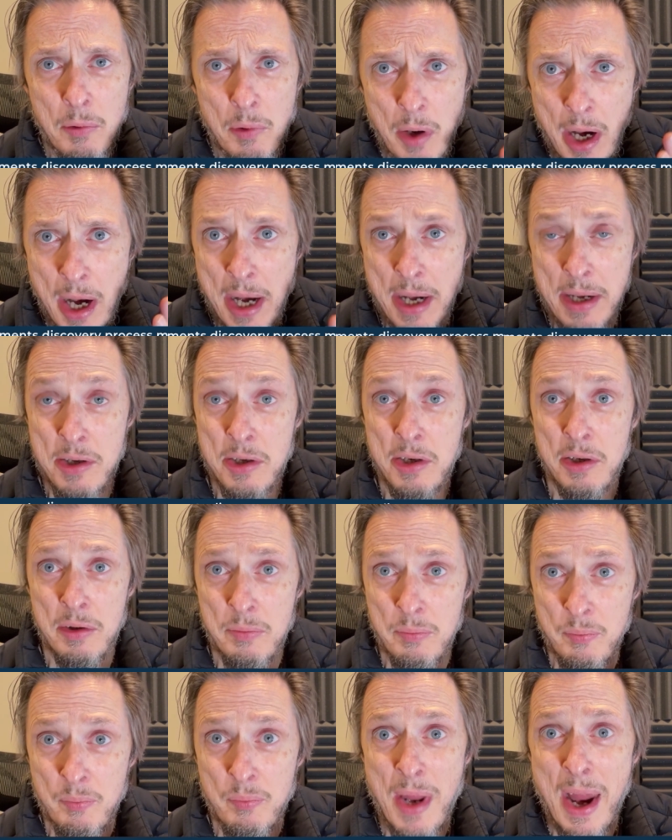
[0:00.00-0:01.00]
and
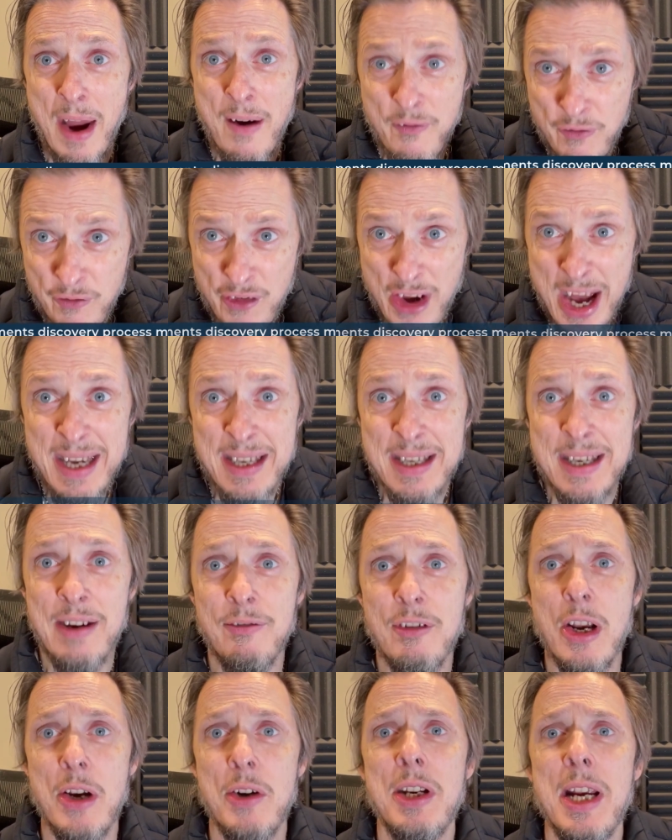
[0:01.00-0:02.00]
effective
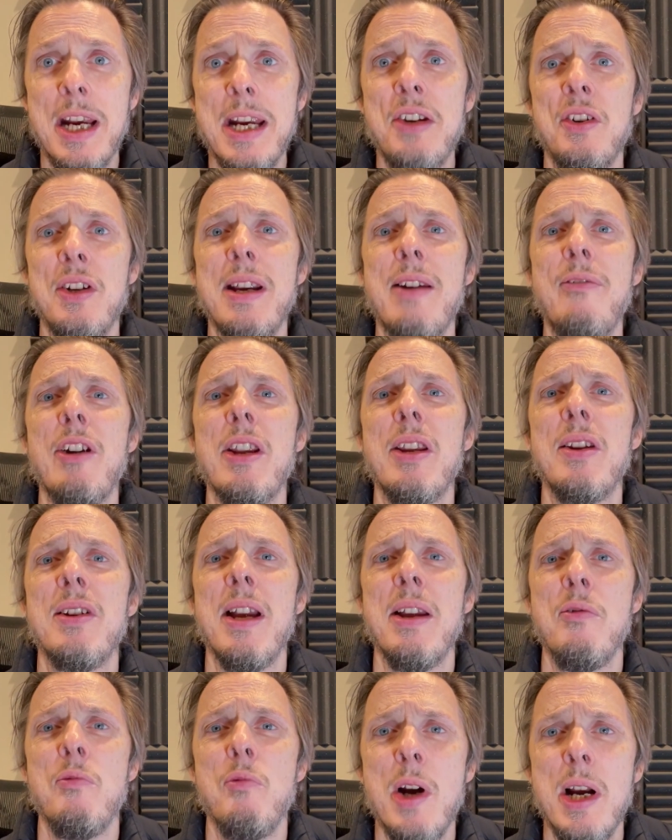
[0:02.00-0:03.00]
notation if it's
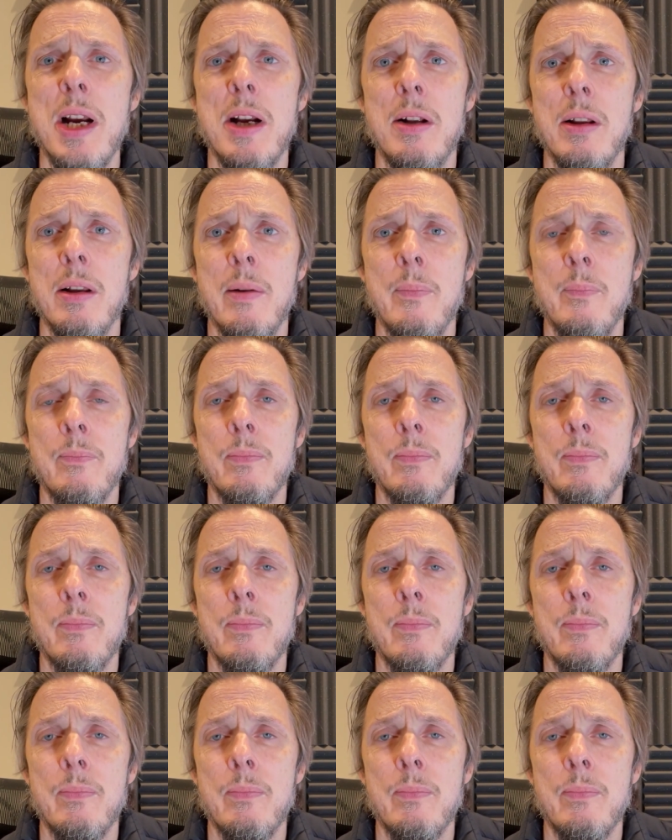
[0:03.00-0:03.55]
done well.